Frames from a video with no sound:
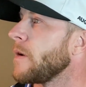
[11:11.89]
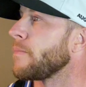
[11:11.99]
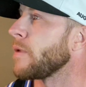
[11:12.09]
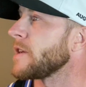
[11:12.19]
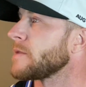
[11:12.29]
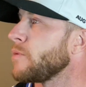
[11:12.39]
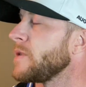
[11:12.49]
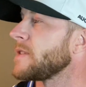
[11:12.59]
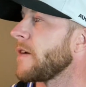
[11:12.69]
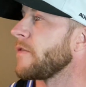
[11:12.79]
plus
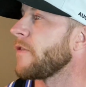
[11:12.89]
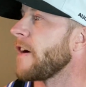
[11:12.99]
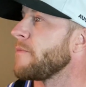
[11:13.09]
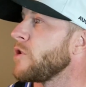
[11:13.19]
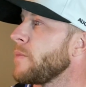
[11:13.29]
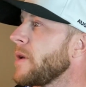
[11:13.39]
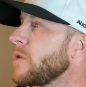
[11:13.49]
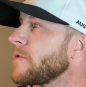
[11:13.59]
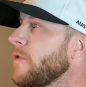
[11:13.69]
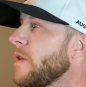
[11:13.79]
0.75
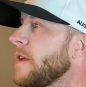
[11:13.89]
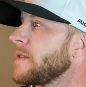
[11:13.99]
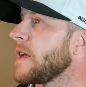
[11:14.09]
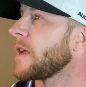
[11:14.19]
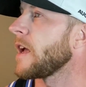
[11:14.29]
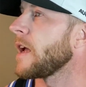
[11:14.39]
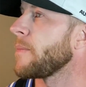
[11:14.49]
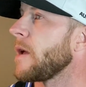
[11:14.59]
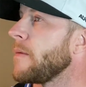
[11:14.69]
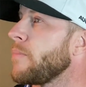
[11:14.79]
millimeters for the intake
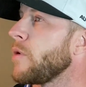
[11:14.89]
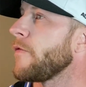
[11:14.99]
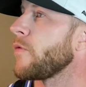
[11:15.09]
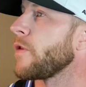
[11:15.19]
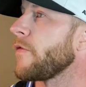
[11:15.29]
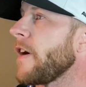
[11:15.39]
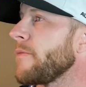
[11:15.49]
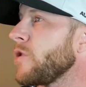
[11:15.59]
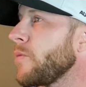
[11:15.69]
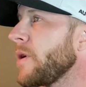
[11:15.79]
cam and 0.45
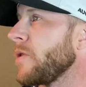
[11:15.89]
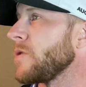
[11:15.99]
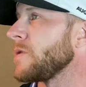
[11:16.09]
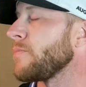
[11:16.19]
millimeters